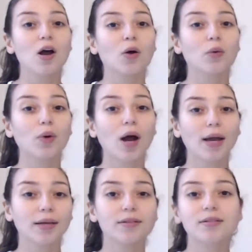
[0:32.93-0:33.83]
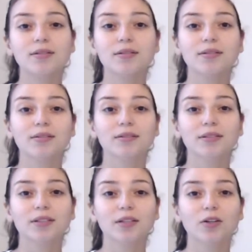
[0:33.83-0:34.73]
rice,
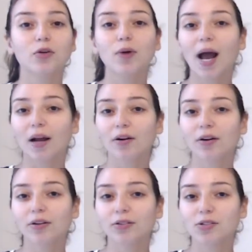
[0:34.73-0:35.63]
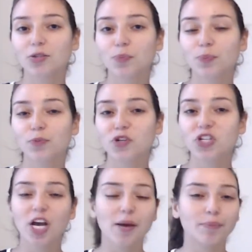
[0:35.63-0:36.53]
crackers,
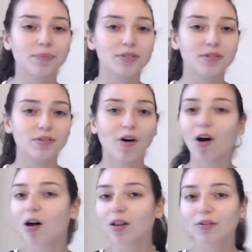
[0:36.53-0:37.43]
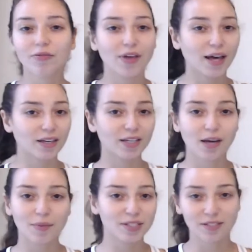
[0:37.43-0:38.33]
chips, all of that
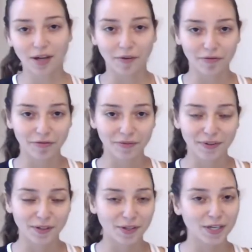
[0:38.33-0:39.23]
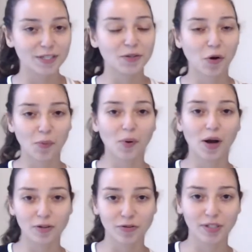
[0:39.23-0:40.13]
yummy stuff is
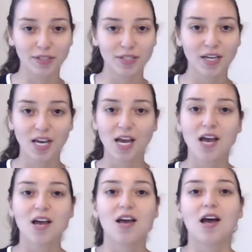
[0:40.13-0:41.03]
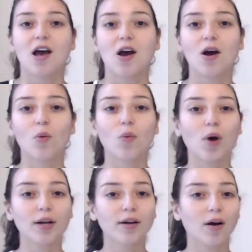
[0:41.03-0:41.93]
carbohydrates.
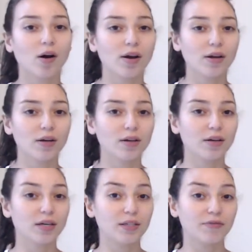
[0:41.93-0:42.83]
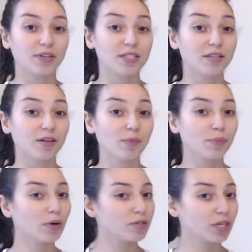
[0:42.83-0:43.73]
What it fits in the
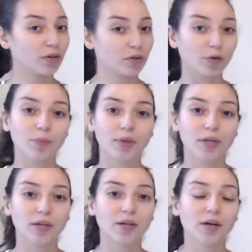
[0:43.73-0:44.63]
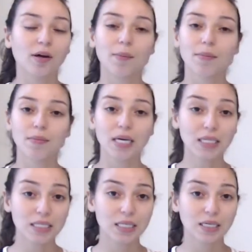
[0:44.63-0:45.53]
protein group?
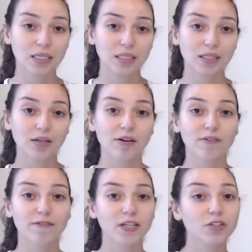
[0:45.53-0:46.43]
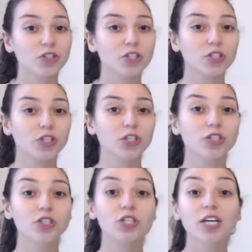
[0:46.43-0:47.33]
Meat, fish,
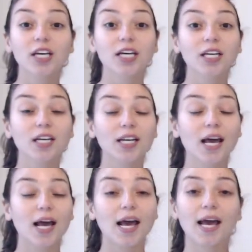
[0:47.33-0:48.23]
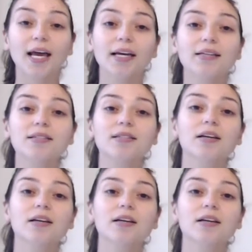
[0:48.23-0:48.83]
chicken, eggs,